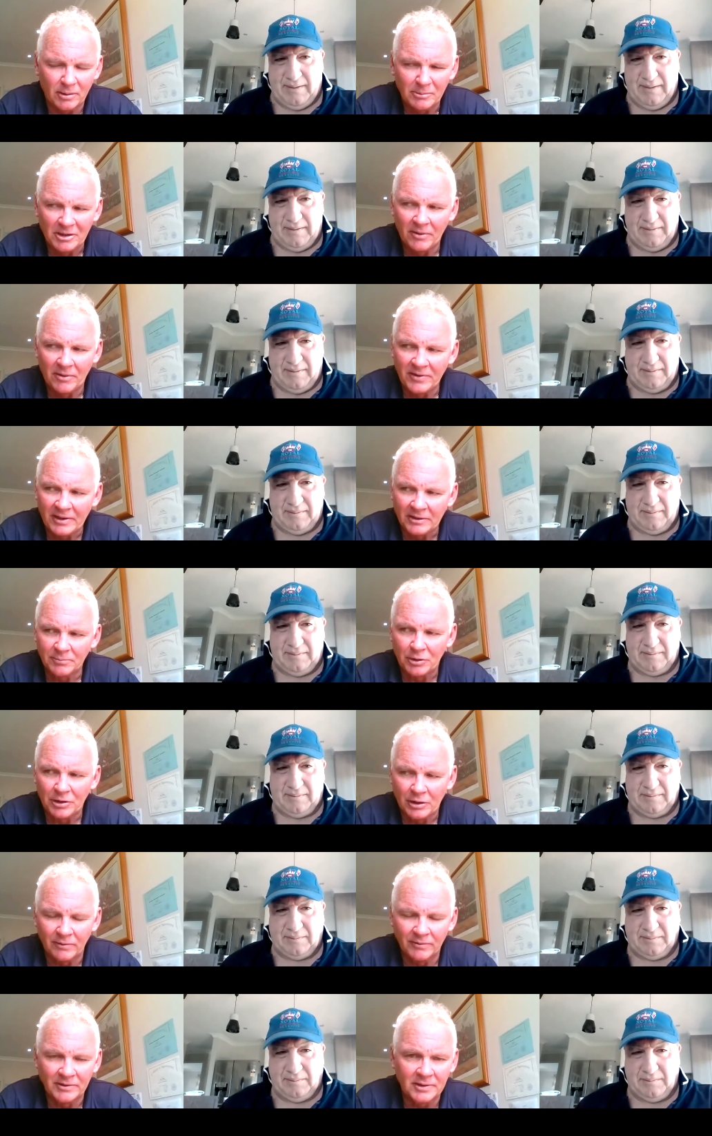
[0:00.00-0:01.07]
Speaker 1: mean, I think it's pretty
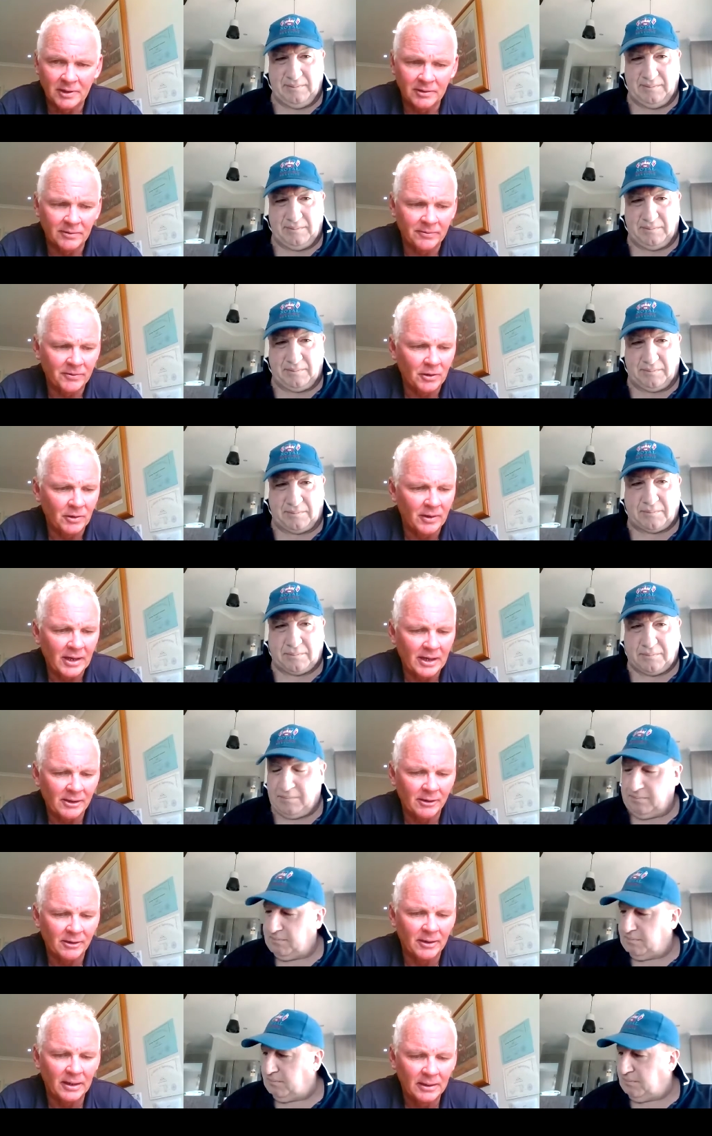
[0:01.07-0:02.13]
obvious there's a few there
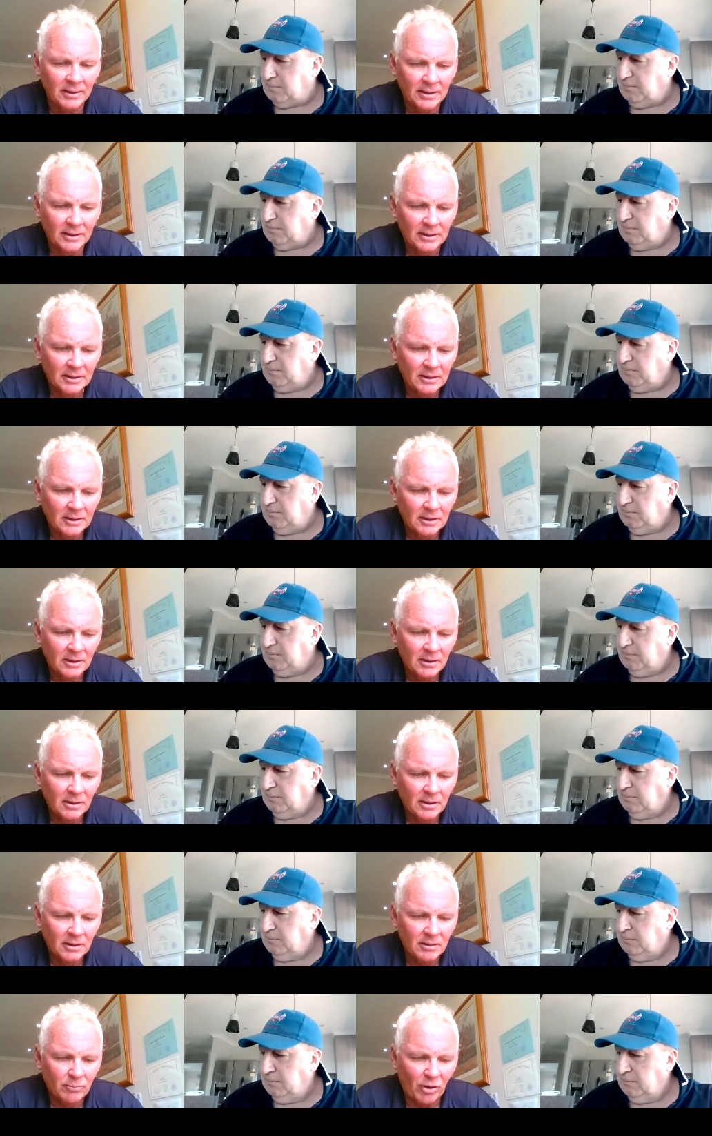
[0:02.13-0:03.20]
that are
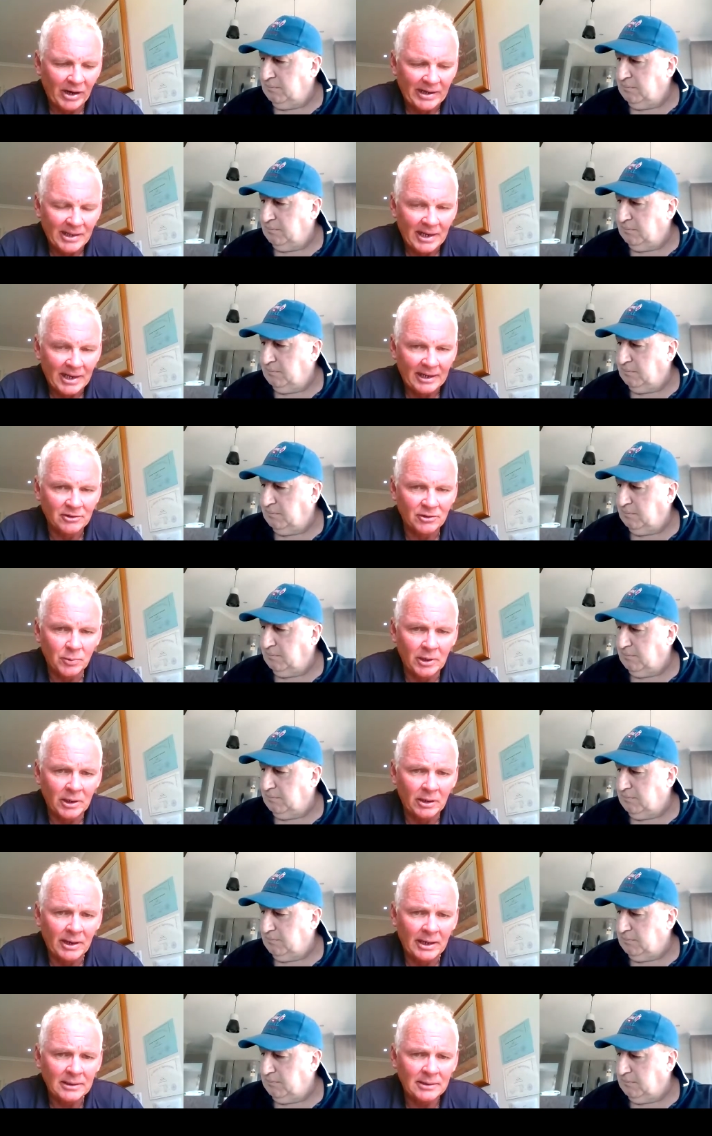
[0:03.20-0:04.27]
breaking the necks to win a
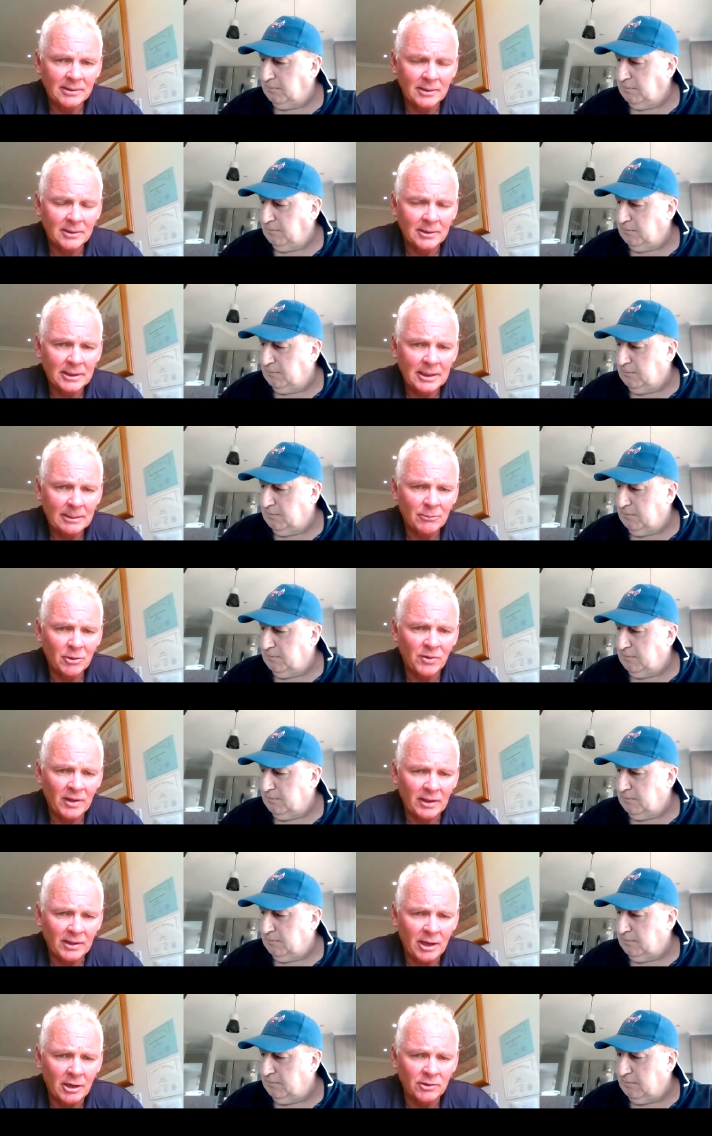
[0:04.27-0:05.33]
race. And um, I
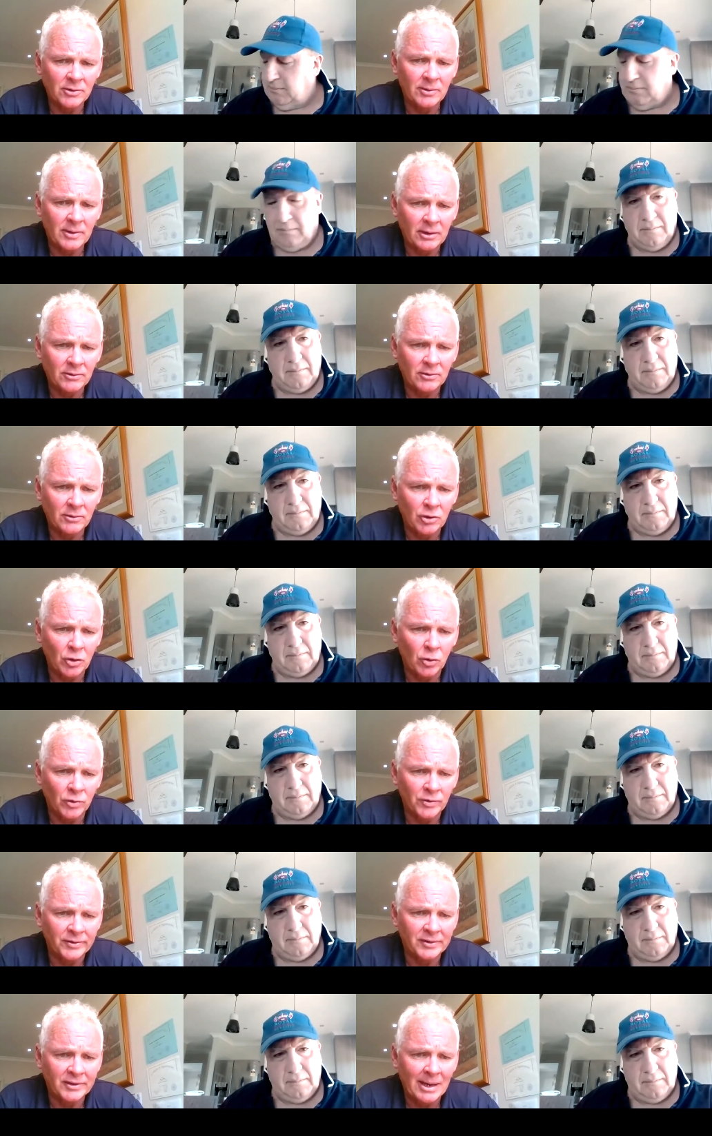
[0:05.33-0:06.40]
think those those new
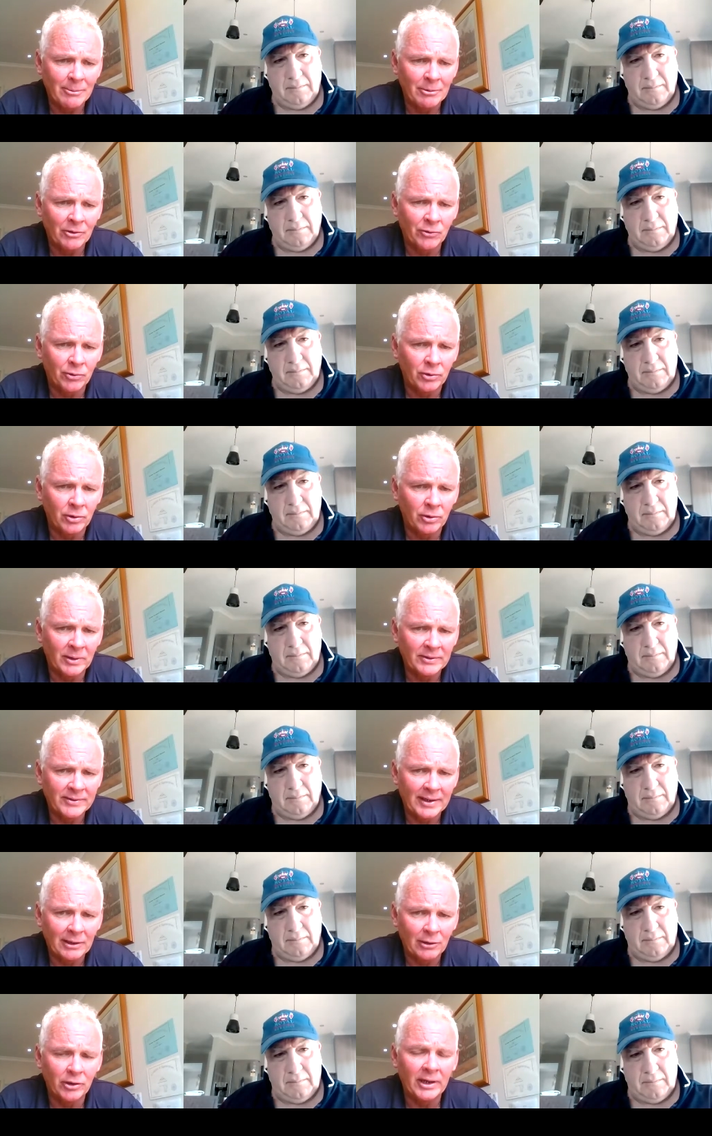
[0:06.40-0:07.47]
horses coming through, once
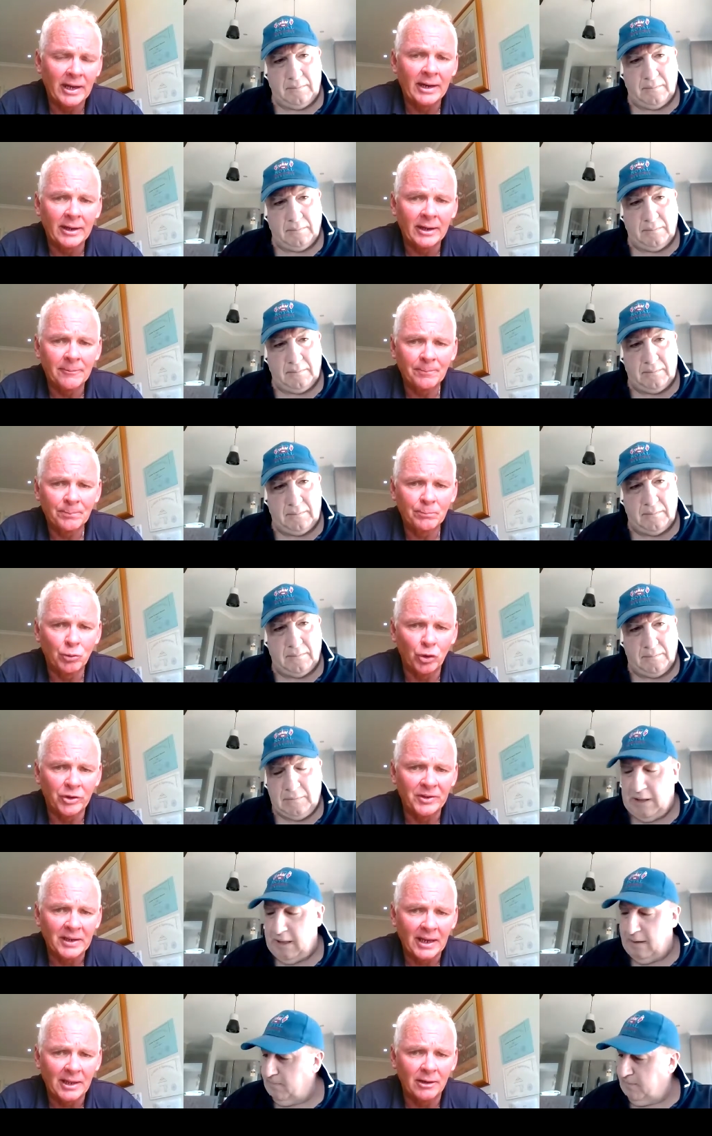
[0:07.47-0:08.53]
they learn how to put it
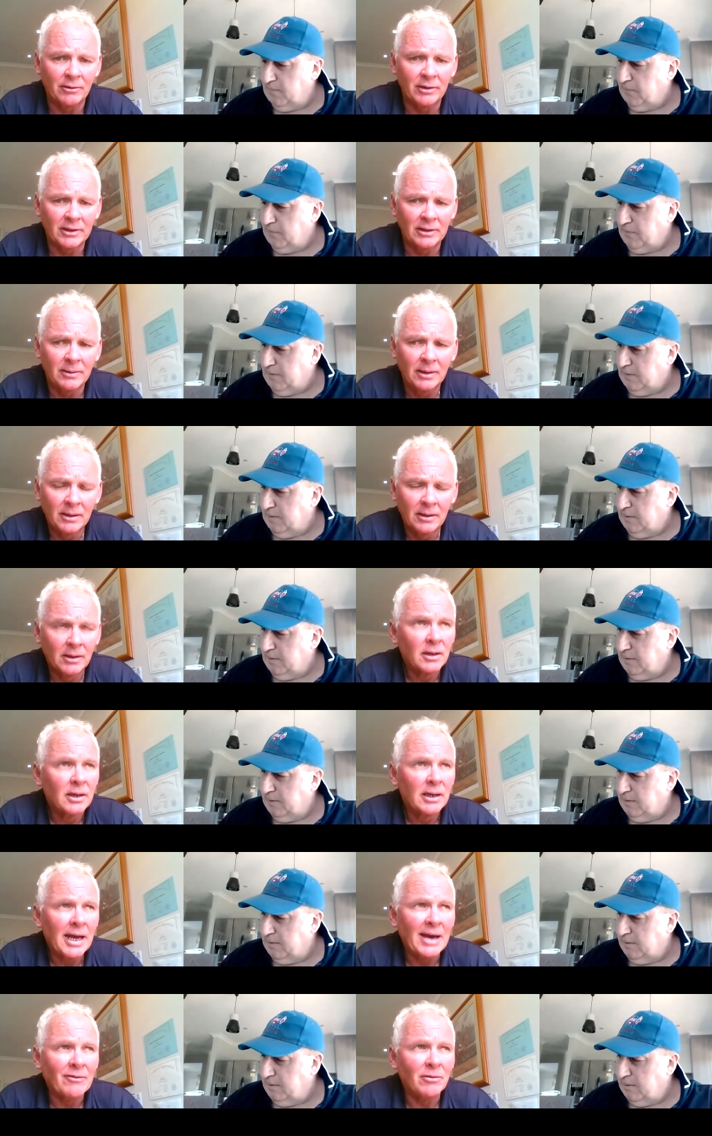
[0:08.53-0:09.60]
together yeah. and
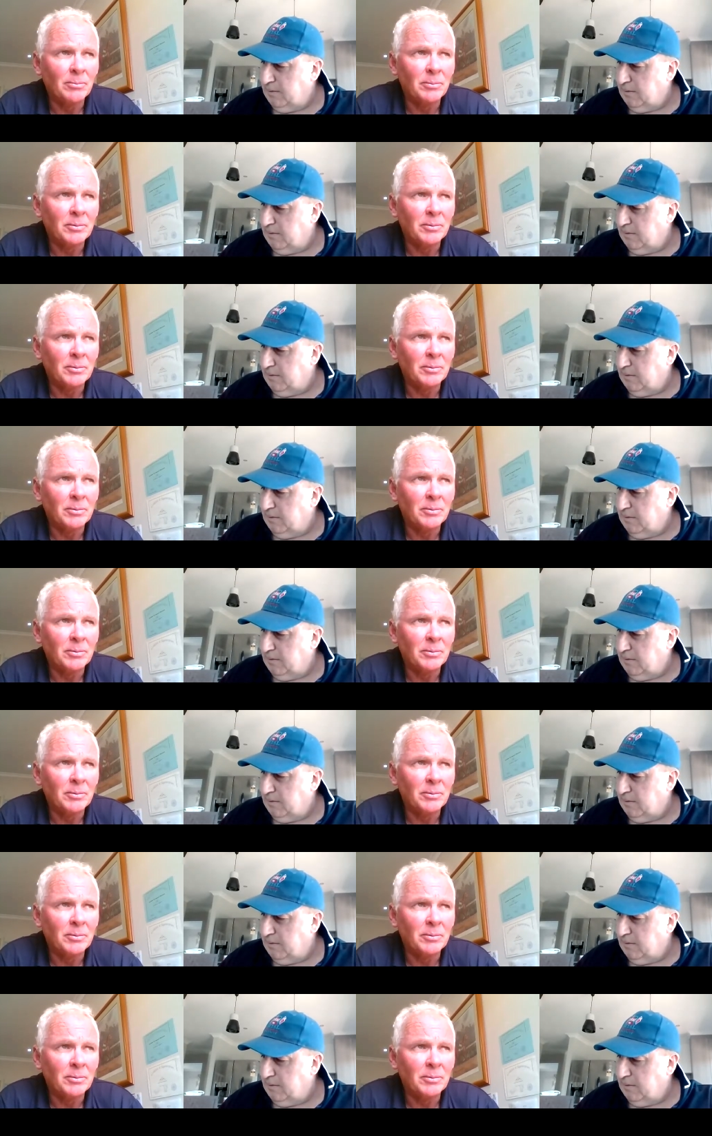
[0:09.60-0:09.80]
have the